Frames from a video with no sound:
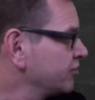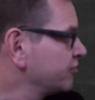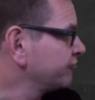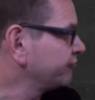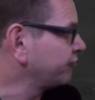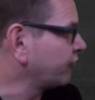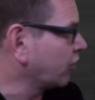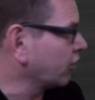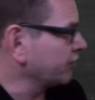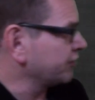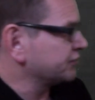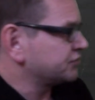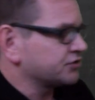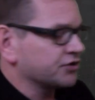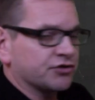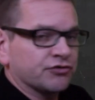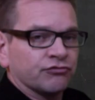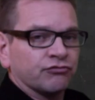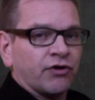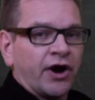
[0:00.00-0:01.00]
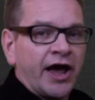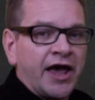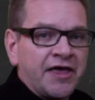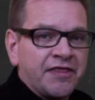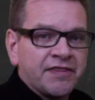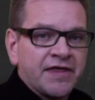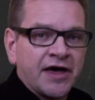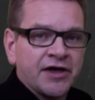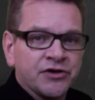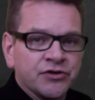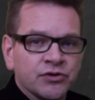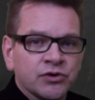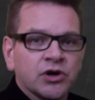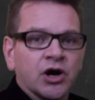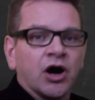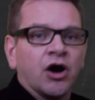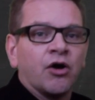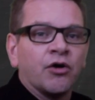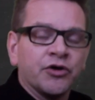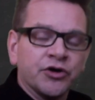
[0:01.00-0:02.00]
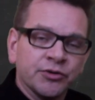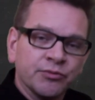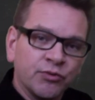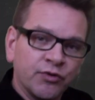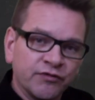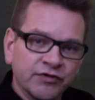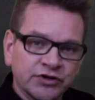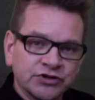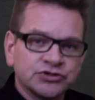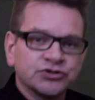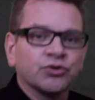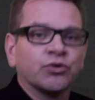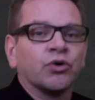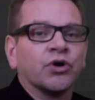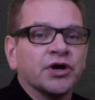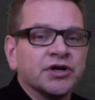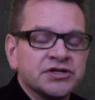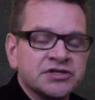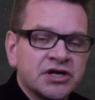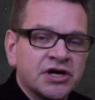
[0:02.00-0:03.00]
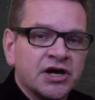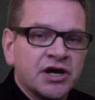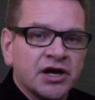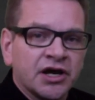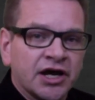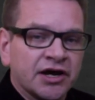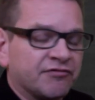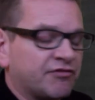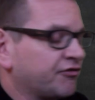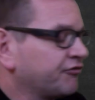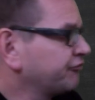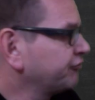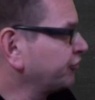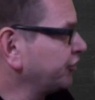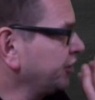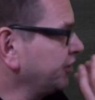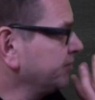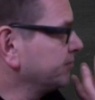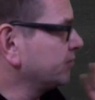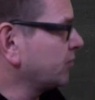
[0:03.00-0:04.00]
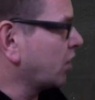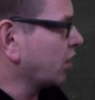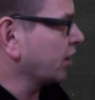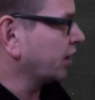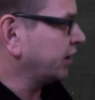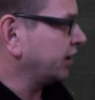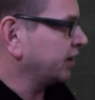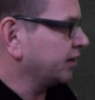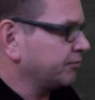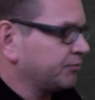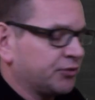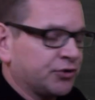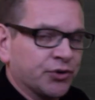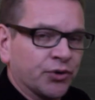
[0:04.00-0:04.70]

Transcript: The farther to the right that you go, you're moving towards kind of a free market,